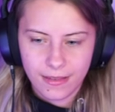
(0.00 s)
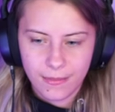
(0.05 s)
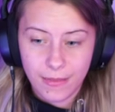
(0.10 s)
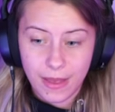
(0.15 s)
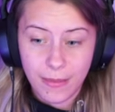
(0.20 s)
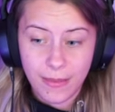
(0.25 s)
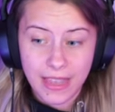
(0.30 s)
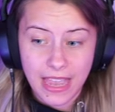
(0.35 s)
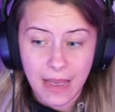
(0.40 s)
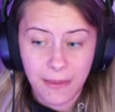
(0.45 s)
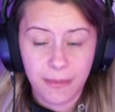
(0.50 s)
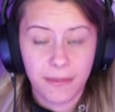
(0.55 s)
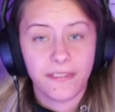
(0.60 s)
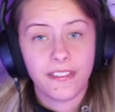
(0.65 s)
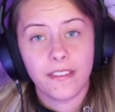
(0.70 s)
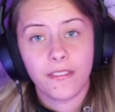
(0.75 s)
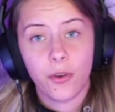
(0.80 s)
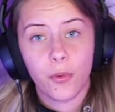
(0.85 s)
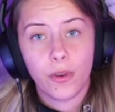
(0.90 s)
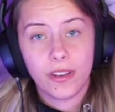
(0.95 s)
Maybe cabin
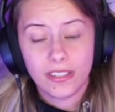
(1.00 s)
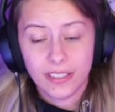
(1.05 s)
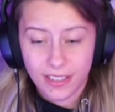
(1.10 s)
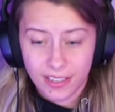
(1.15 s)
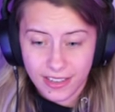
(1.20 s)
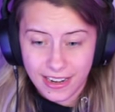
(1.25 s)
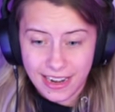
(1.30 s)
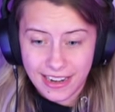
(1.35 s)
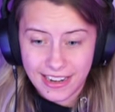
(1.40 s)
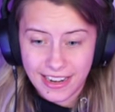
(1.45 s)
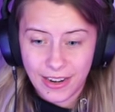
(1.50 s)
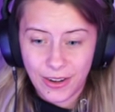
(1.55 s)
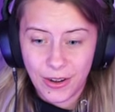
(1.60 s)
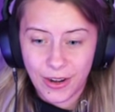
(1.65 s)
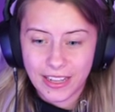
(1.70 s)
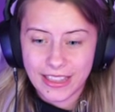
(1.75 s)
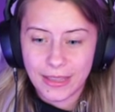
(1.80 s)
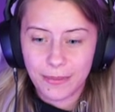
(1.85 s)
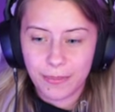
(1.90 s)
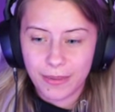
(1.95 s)
fever was a good idea. Look
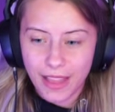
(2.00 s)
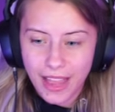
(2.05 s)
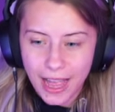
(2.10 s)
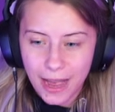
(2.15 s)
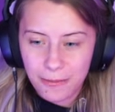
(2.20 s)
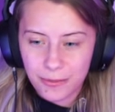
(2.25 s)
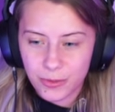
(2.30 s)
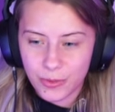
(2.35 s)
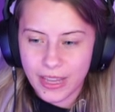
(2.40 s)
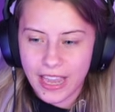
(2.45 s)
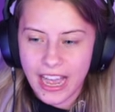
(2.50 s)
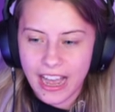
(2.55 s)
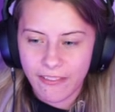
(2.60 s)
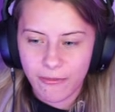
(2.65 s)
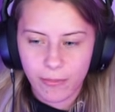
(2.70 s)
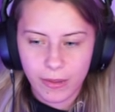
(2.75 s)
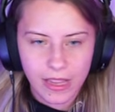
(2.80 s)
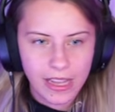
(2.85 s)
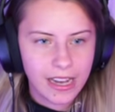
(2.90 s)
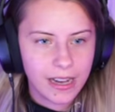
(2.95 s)
at the blobs. We have
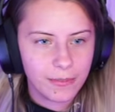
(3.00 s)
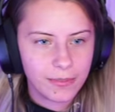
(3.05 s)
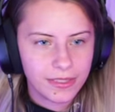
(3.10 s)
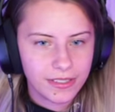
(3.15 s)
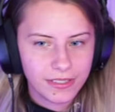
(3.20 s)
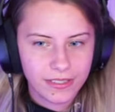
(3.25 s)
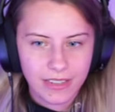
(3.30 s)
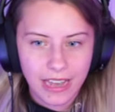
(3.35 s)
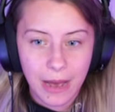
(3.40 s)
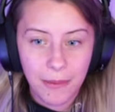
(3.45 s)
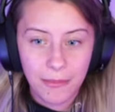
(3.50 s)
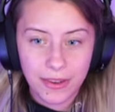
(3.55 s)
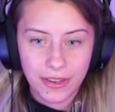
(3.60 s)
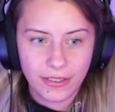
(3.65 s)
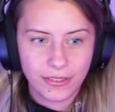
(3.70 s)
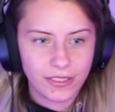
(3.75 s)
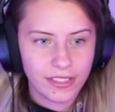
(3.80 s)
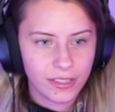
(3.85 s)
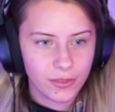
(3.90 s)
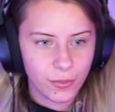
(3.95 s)
blobs. I'm gonna
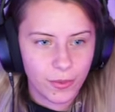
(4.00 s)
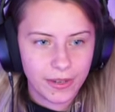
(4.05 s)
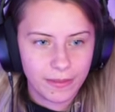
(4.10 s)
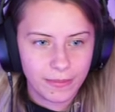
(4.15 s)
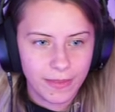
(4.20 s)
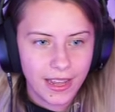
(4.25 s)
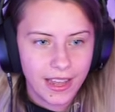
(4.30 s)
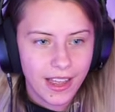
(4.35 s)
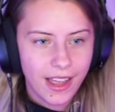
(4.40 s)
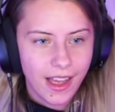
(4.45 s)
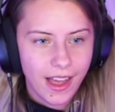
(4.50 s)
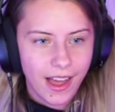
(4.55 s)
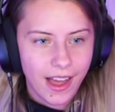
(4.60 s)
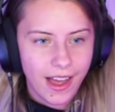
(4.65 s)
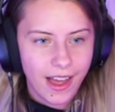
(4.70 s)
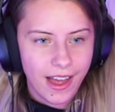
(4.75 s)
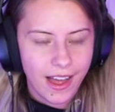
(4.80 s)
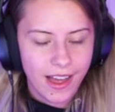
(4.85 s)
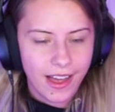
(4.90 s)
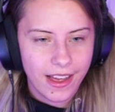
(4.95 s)
use this one.
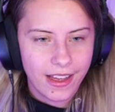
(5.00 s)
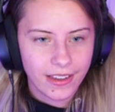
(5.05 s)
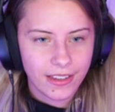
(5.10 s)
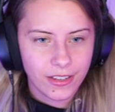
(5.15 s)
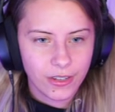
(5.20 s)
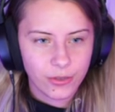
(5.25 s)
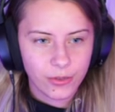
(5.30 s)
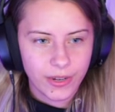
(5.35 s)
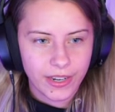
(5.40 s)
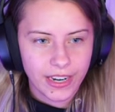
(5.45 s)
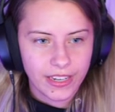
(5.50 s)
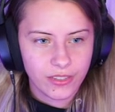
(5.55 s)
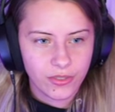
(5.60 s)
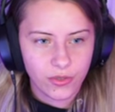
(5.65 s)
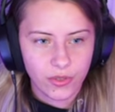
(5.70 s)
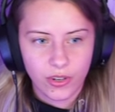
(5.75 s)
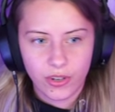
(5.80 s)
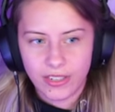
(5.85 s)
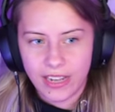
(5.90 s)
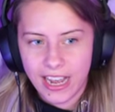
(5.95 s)
Uh, kills where guns, need
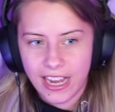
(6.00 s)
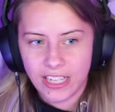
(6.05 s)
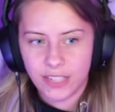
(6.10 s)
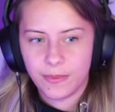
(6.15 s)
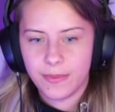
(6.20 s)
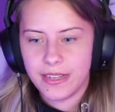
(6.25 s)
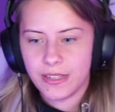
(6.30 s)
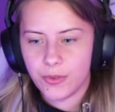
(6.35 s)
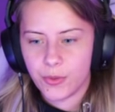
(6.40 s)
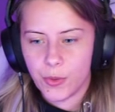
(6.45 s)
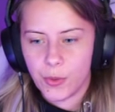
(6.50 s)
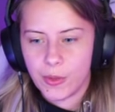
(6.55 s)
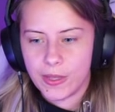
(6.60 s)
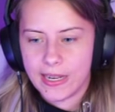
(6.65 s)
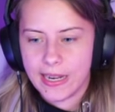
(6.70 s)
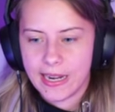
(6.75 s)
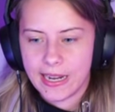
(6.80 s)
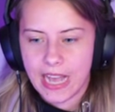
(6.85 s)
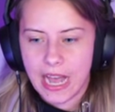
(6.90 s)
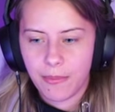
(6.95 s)
no attachments. So we only
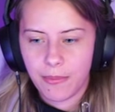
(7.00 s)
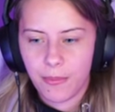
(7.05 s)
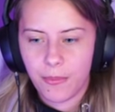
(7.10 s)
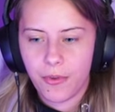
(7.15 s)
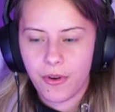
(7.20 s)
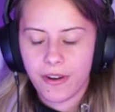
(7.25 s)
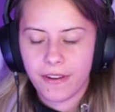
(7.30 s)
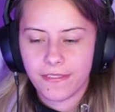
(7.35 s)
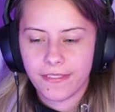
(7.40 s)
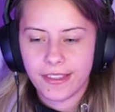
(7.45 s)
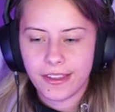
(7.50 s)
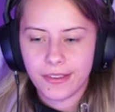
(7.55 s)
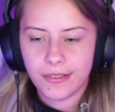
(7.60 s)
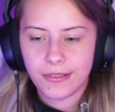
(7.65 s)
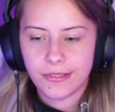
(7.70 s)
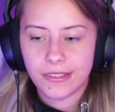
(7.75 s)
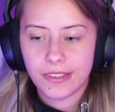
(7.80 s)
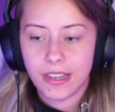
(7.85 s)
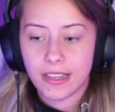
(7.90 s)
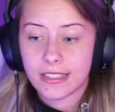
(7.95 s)
need a couple more of
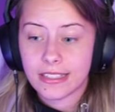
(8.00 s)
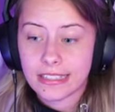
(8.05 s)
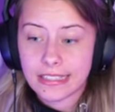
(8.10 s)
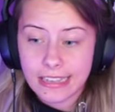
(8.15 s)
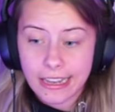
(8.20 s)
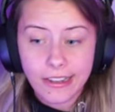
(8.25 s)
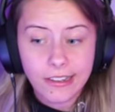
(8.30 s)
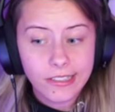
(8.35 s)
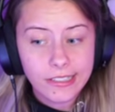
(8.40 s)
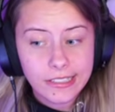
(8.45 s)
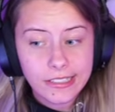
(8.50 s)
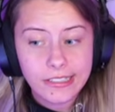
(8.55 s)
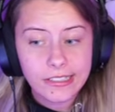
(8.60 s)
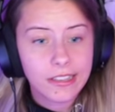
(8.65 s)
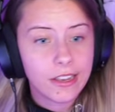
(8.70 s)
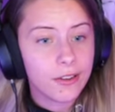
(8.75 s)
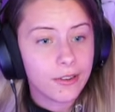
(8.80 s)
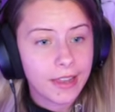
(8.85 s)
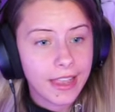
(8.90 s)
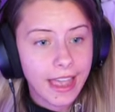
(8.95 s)
those. Skulls,
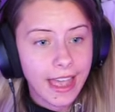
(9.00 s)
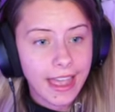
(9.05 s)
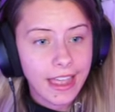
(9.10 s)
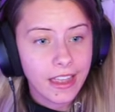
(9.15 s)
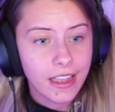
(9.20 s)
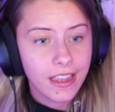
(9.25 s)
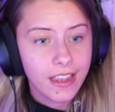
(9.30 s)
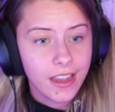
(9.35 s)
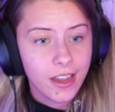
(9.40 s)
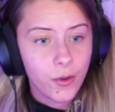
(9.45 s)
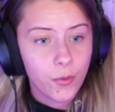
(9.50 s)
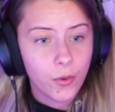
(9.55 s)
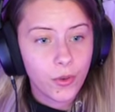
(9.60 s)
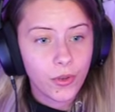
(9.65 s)
okay. We